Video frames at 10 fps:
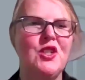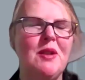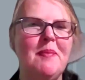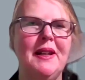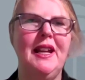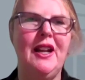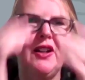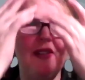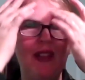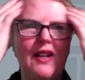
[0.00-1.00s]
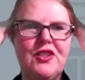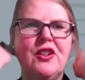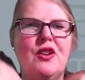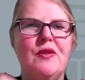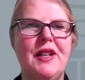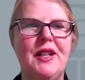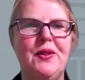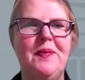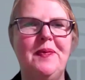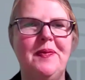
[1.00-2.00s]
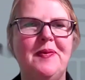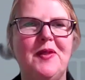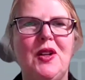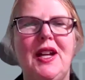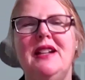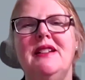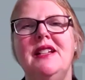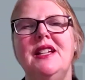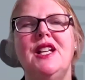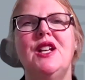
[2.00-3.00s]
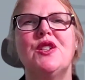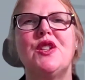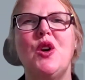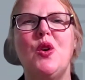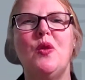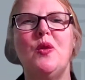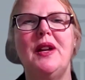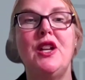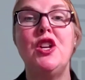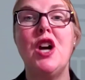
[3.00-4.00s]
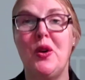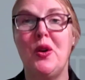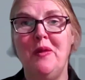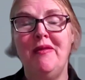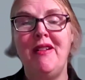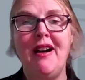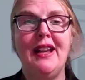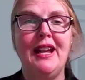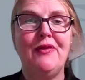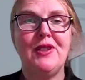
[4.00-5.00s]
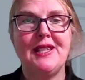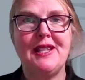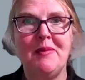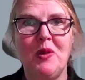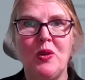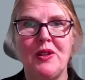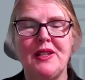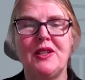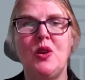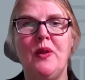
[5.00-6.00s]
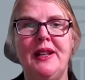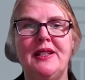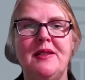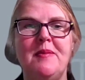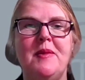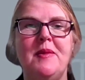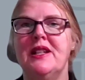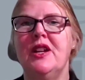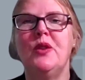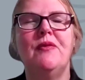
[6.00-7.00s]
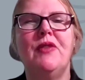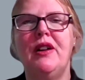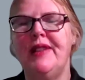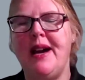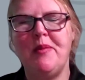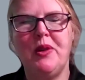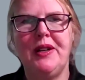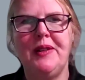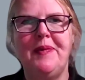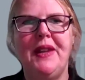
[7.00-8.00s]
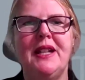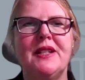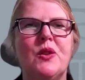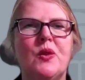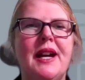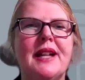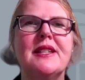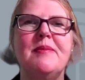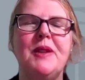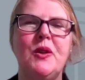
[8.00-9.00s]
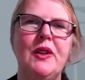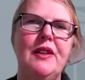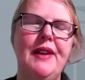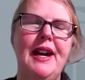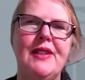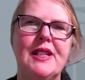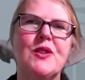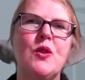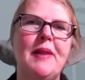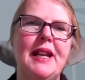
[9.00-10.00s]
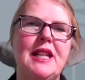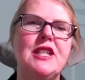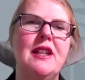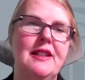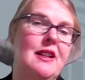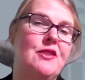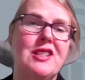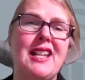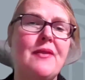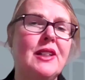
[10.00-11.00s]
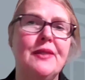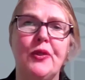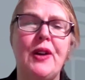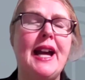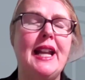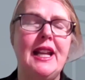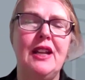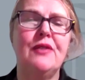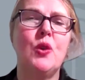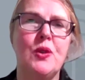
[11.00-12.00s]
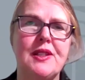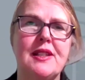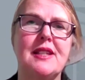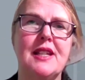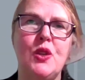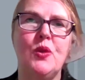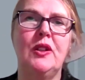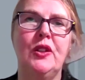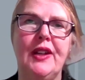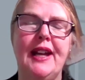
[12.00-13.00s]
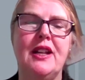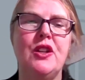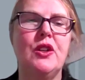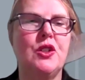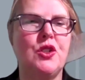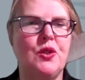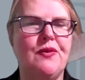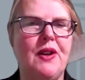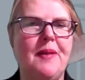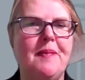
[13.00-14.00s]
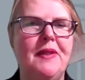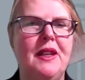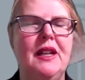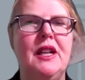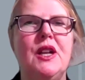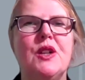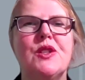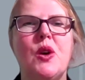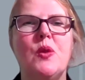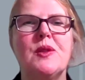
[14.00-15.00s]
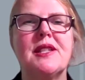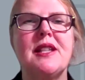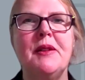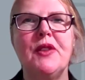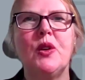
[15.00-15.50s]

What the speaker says: jump in, Karen, and then I'll turn it over to you. Great. So no, not every STEM course is going to involve lab work. And so that's the beauty of having so many, just having the variety of courses that you can look at and you can choose from. So some of the